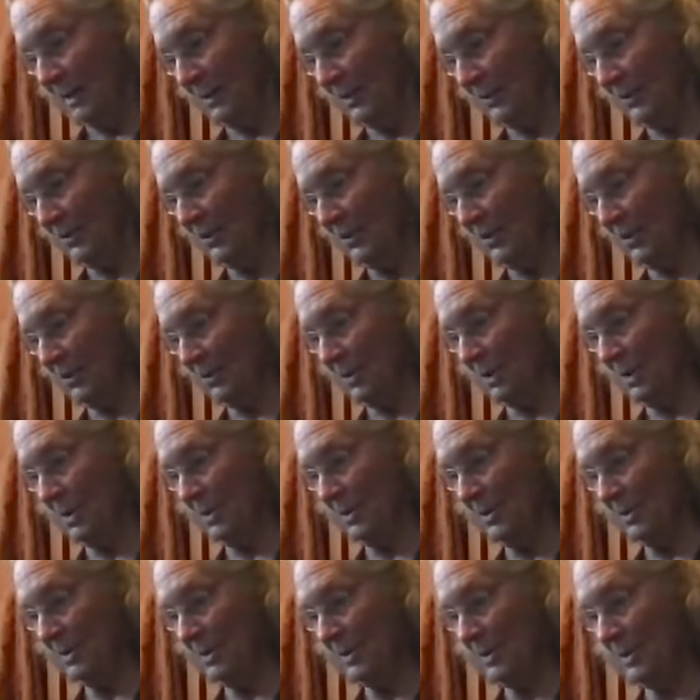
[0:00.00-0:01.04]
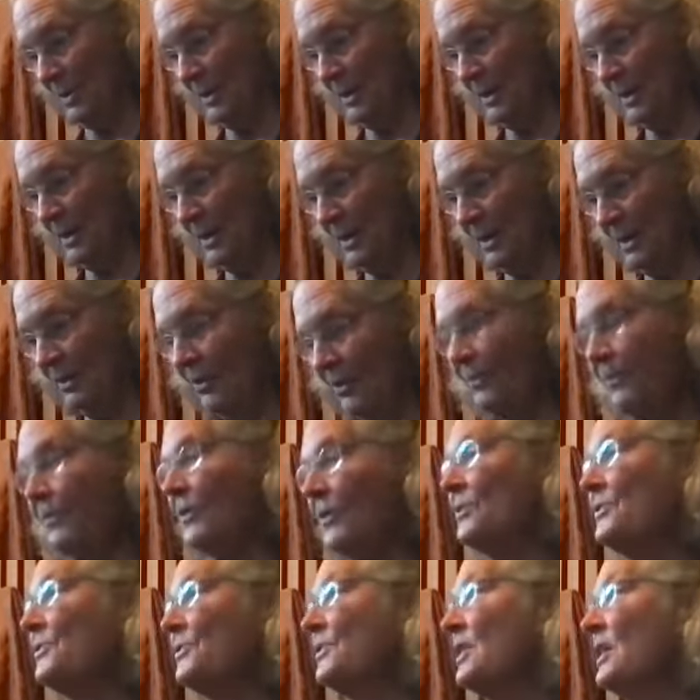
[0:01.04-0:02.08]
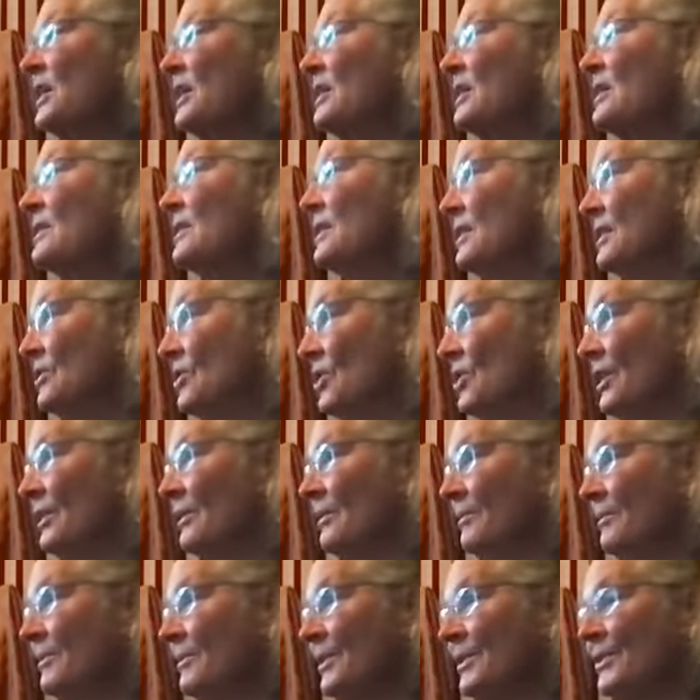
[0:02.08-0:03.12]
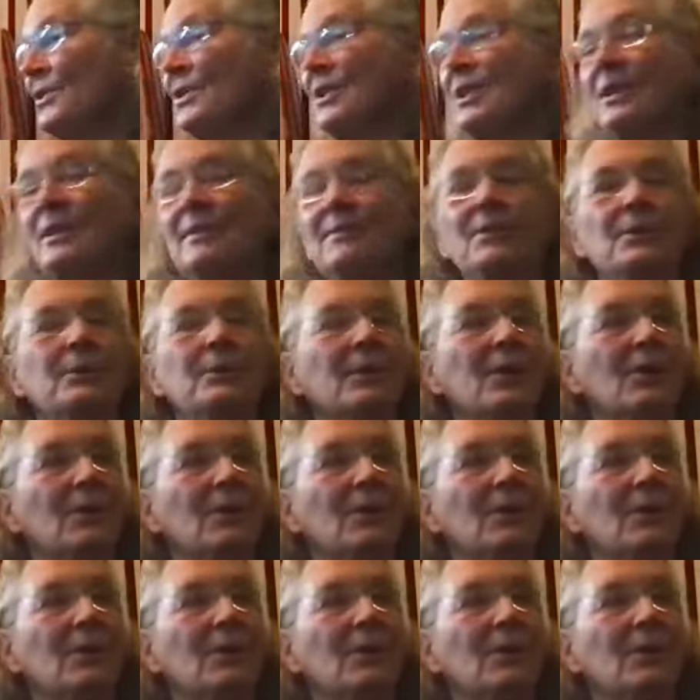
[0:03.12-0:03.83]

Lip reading: So, the first key teaching, just to give you an